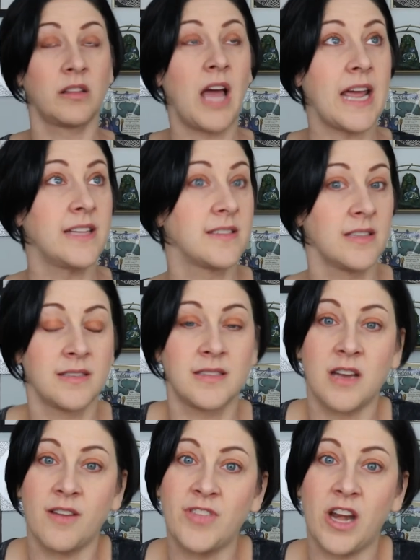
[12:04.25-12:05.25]
lights and
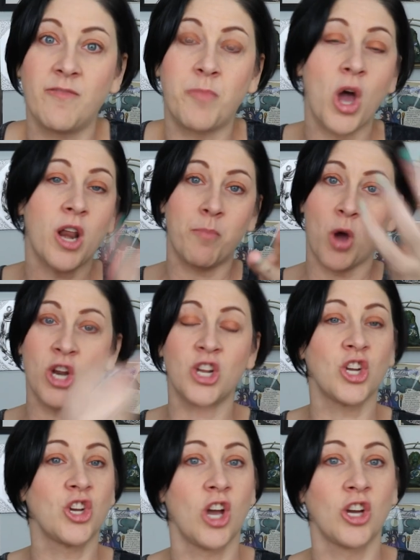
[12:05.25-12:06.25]
stuff that I've bought. I bought
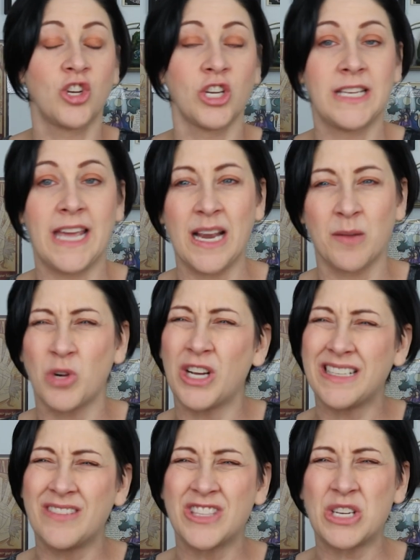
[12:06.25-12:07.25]
a, a, good
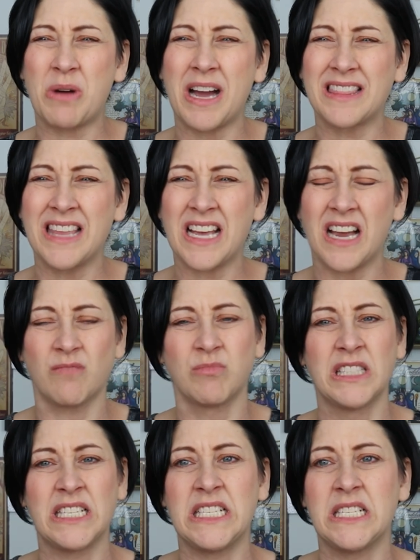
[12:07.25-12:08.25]
camera, even though I think I
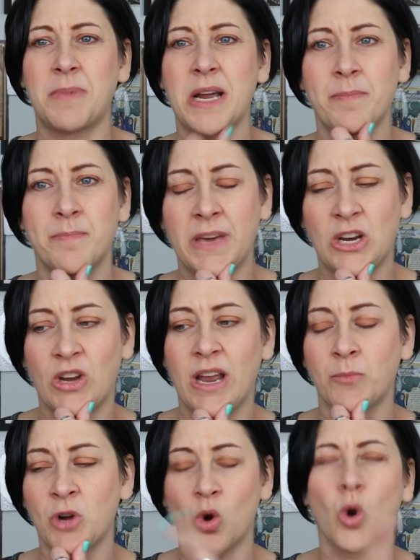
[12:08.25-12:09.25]
really need to buy a better
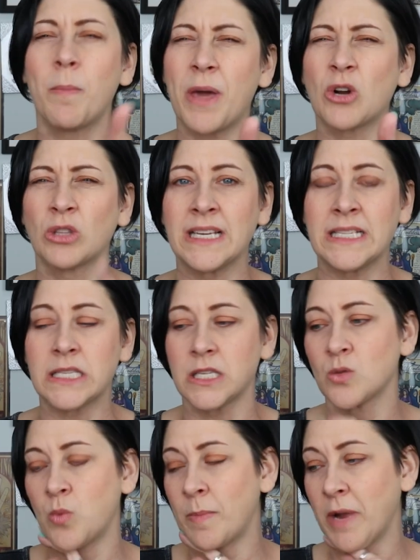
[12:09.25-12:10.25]
camera or a better lens
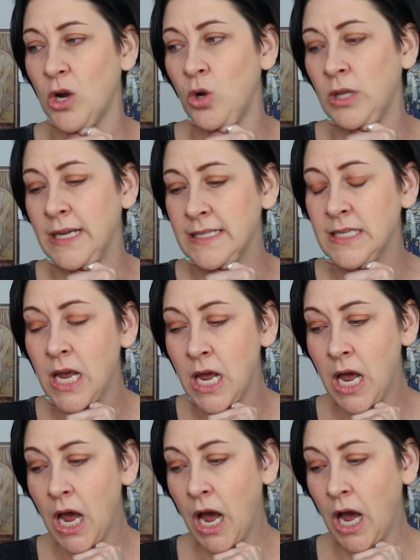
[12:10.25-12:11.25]
is what my goal is.
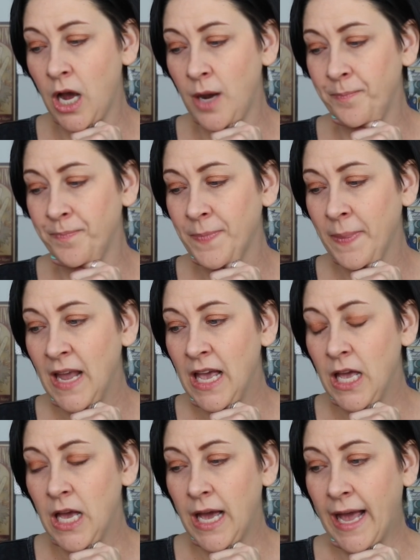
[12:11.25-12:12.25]
Um,
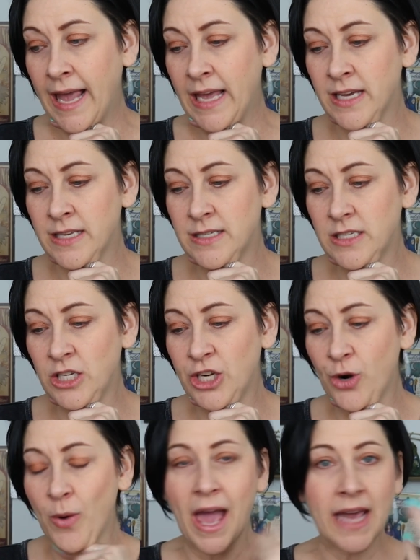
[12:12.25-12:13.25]
and, you
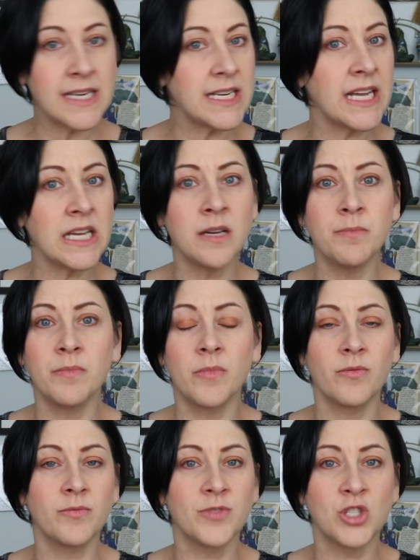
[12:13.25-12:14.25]
know, editing
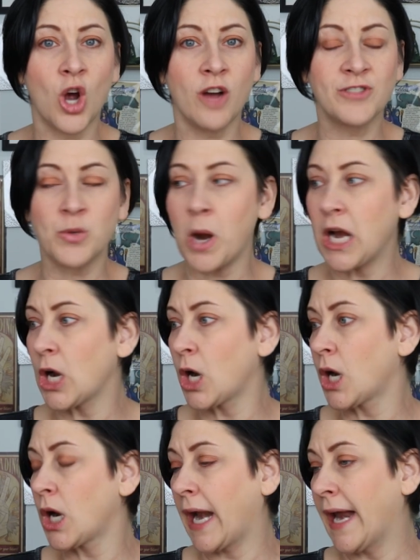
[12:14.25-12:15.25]

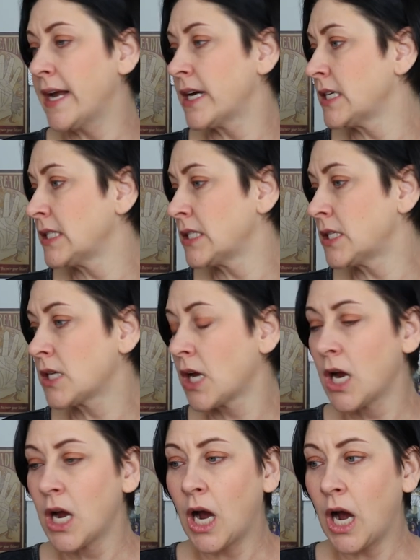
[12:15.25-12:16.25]
software and,
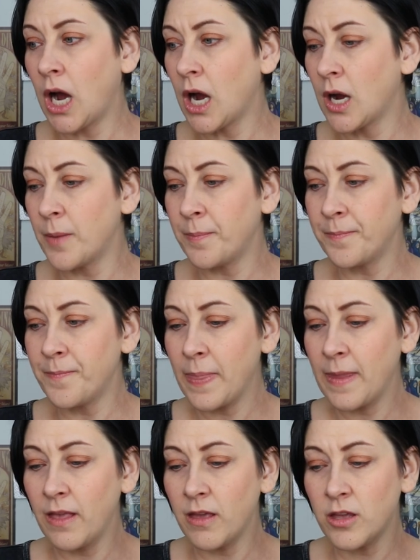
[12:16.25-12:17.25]
um,
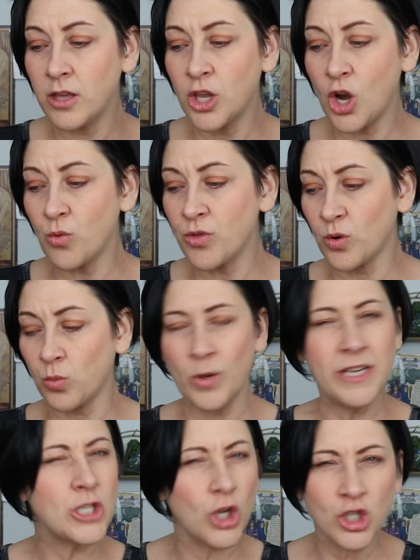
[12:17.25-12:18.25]
you know, the
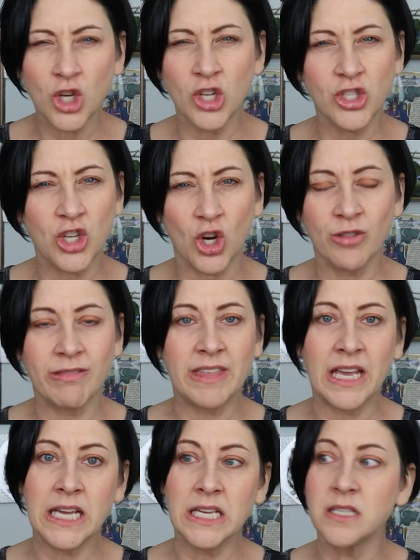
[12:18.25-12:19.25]
research on certain
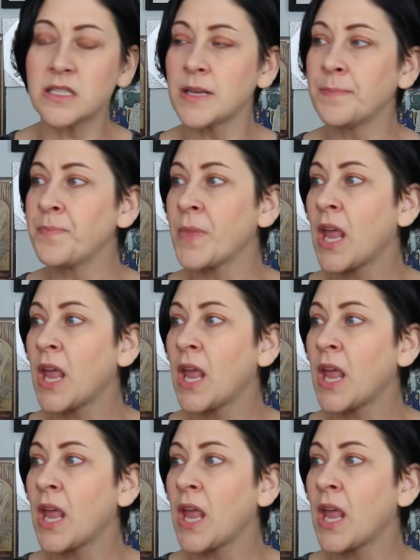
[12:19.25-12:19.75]
things